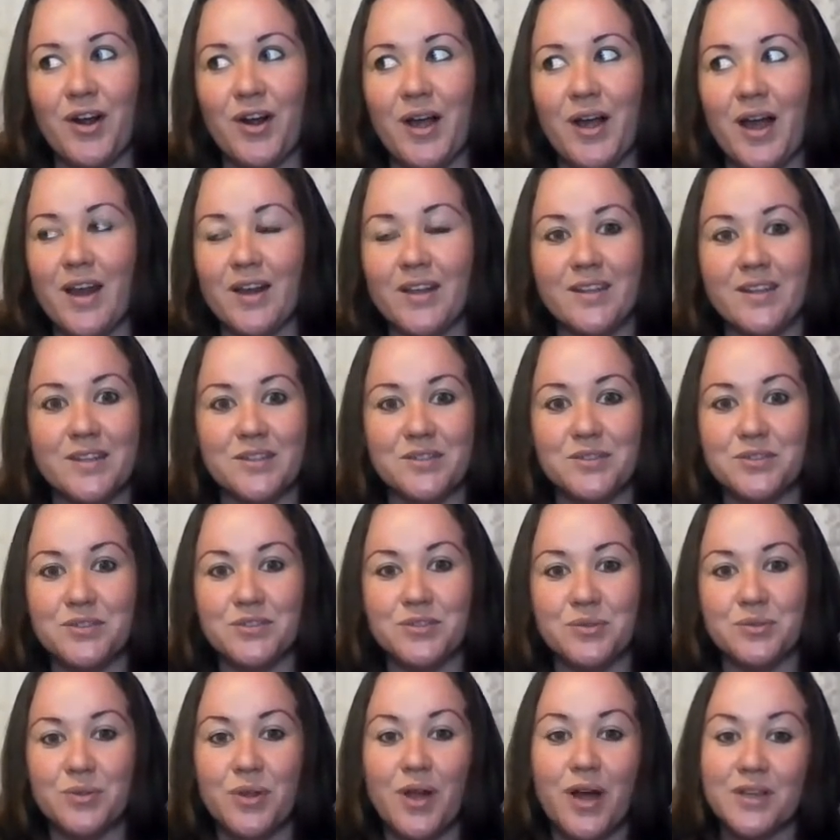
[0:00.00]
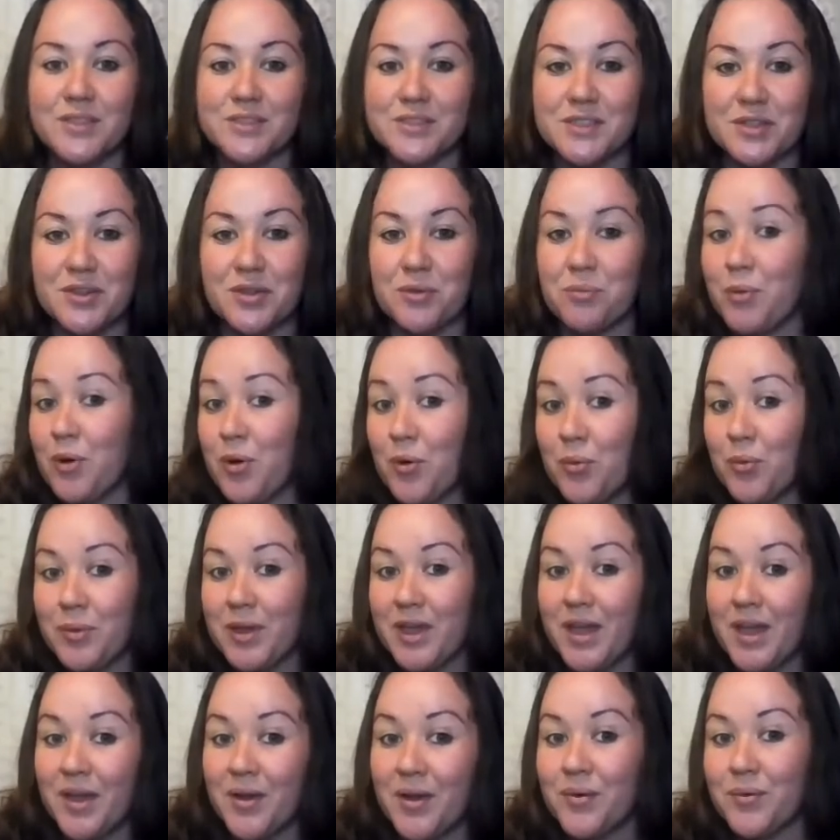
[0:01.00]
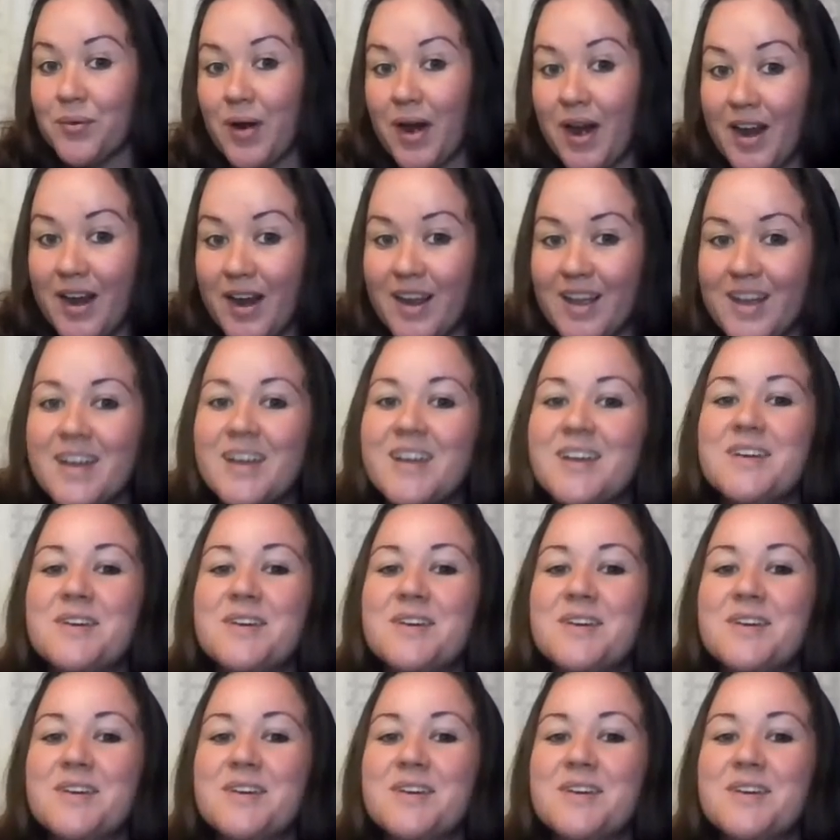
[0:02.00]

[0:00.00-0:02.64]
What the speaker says: got a little too lost in the moment, right?